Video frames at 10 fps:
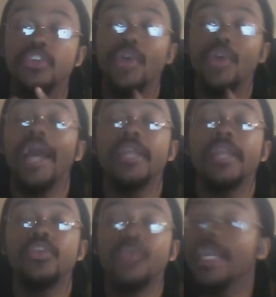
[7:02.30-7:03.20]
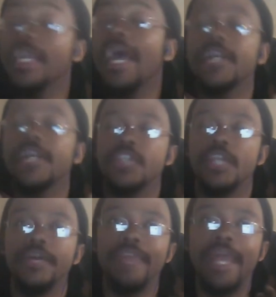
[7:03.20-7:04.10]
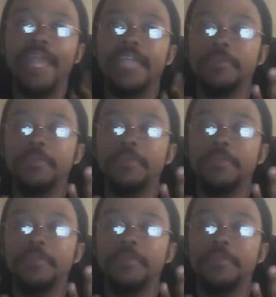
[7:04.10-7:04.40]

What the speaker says: trying to rehash stuff that has